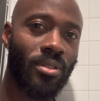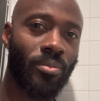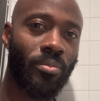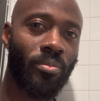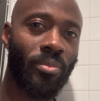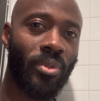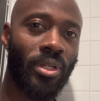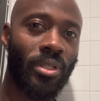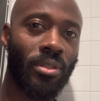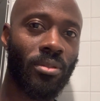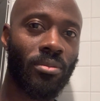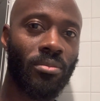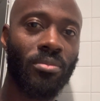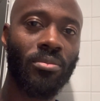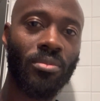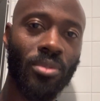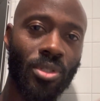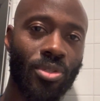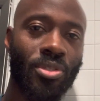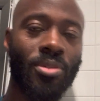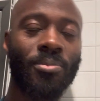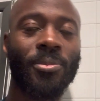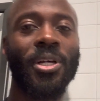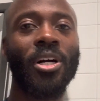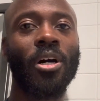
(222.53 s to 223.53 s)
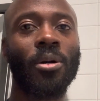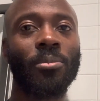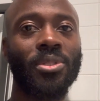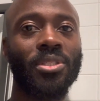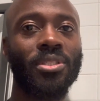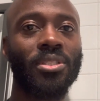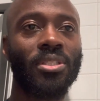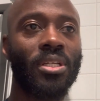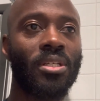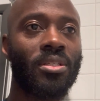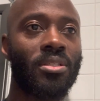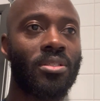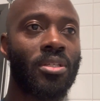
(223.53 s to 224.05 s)
But use some common
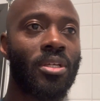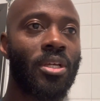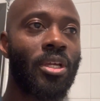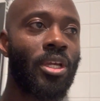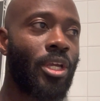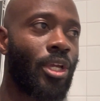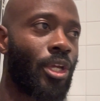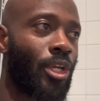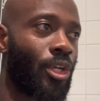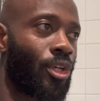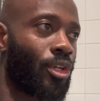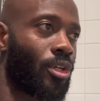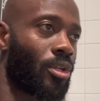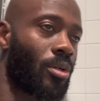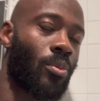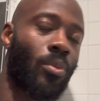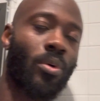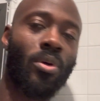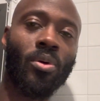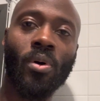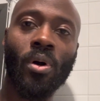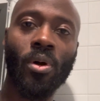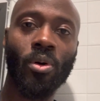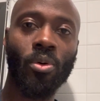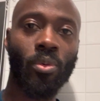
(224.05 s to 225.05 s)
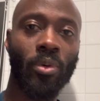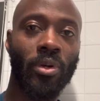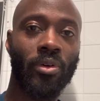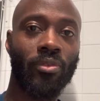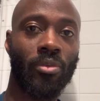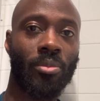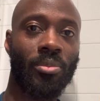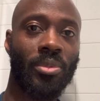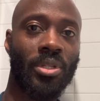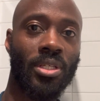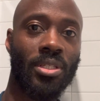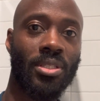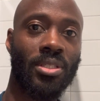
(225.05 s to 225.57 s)
sense. You don't want to walk away
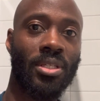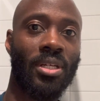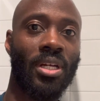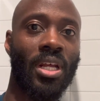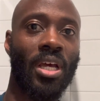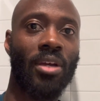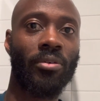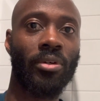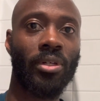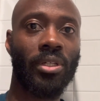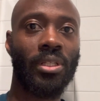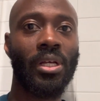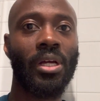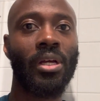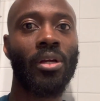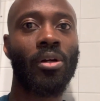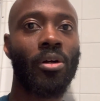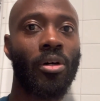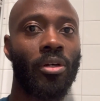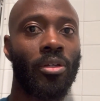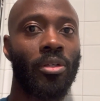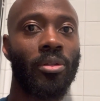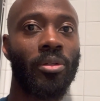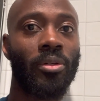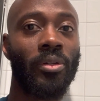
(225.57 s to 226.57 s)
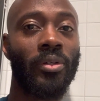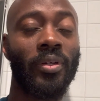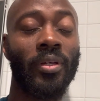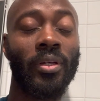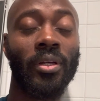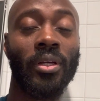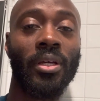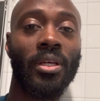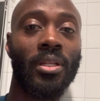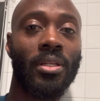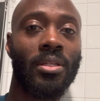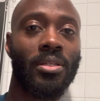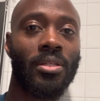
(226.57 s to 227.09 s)
from this and have your client call you
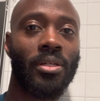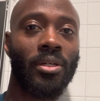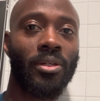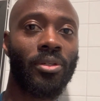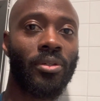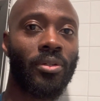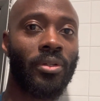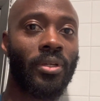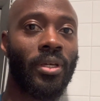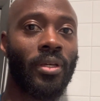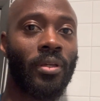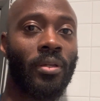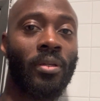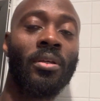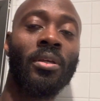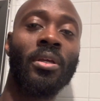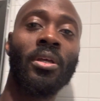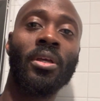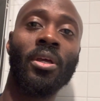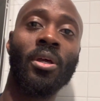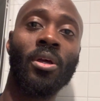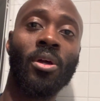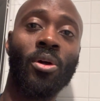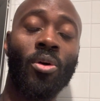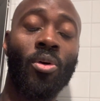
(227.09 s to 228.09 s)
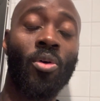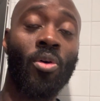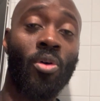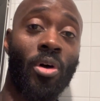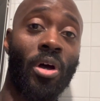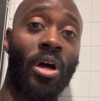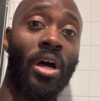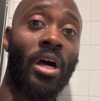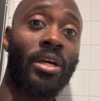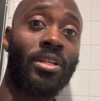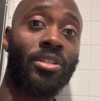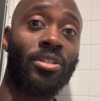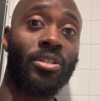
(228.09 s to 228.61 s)
and tell you, hey,
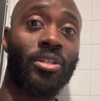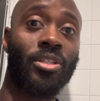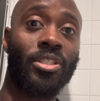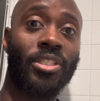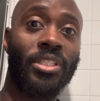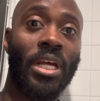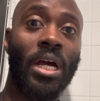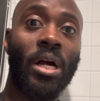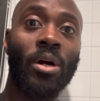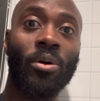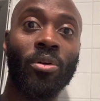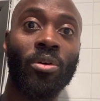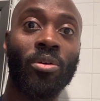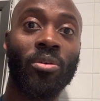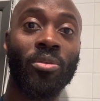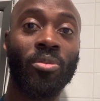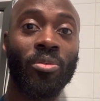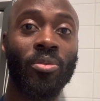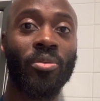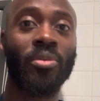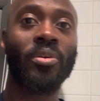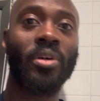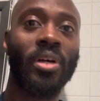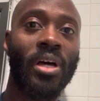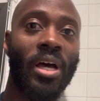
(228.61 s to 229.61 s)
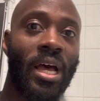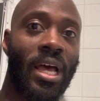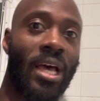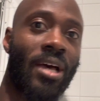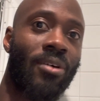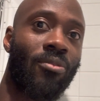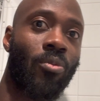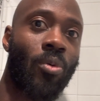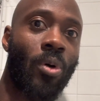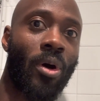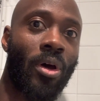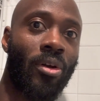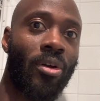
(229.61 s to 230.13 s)
I took a shower, I have
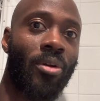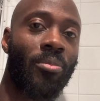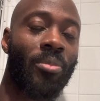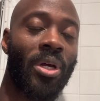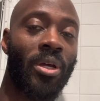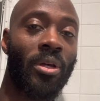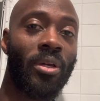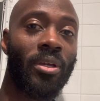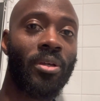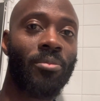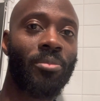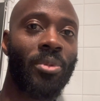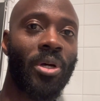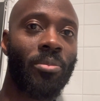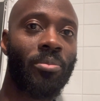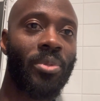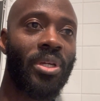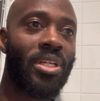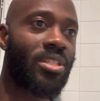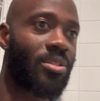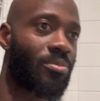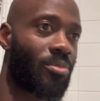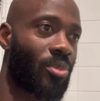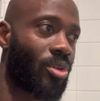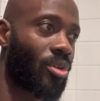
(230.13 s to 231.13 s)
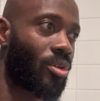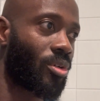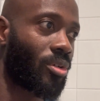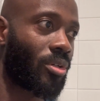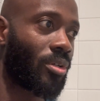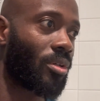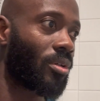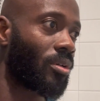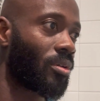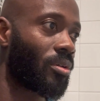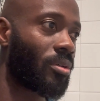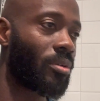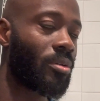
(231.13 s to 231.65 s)
water in my basement
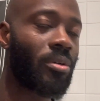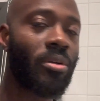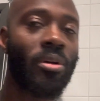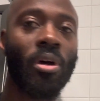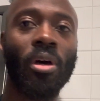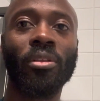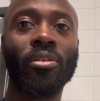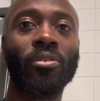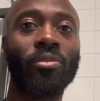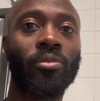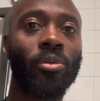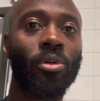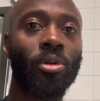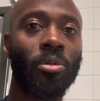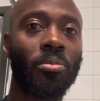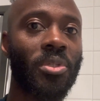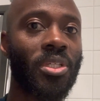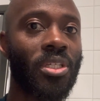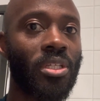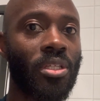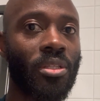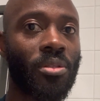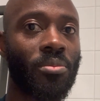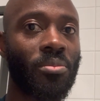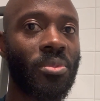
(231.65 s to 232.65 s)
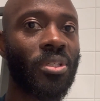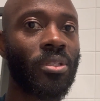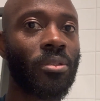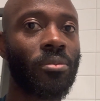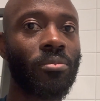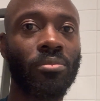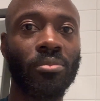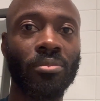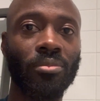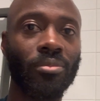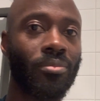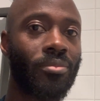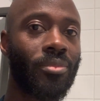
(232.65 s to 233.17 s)
or on the floor beneath me.
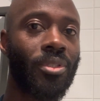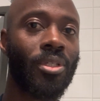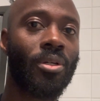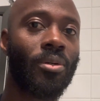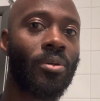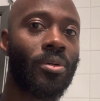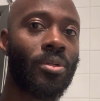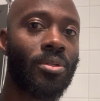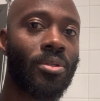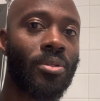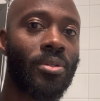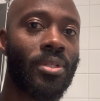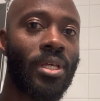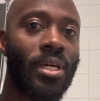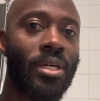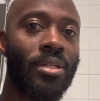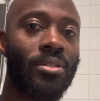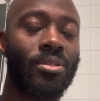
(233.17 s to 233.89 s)
You don't want to do that.